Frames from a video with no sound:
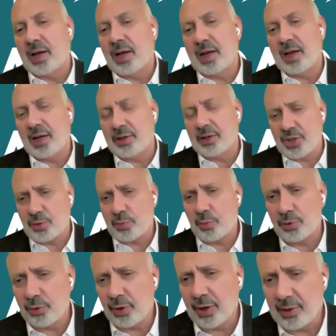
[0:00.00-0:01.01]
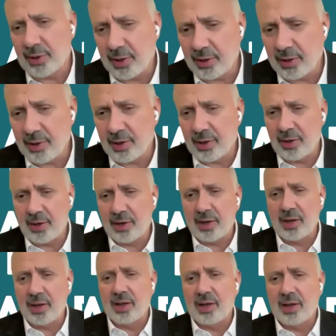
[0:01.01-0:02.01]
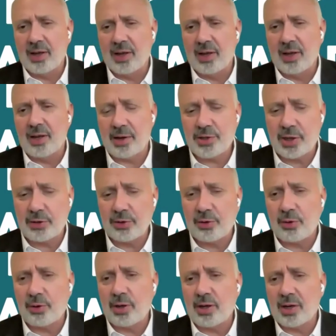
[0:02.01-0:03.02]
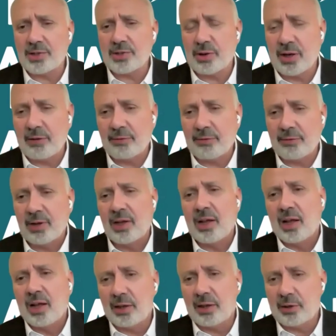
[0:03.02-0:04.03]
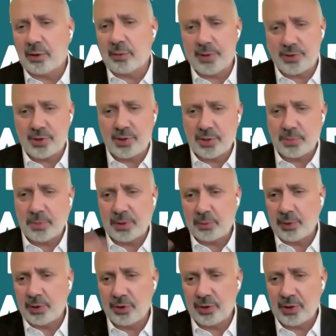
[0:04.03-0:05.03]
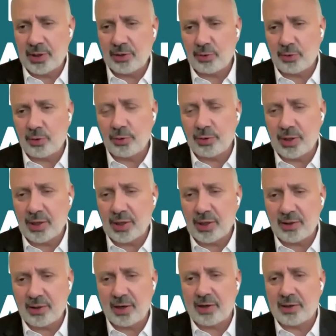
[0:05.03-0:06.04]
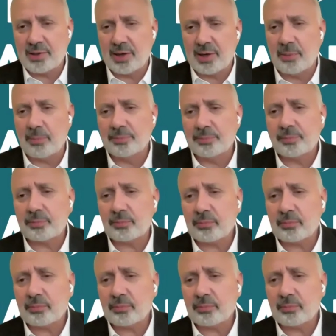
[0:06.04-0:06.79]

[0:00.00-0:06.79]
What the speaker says: I just want to end here, Naresh. I don't know unless you have other questions, but we don't need to go the entire time.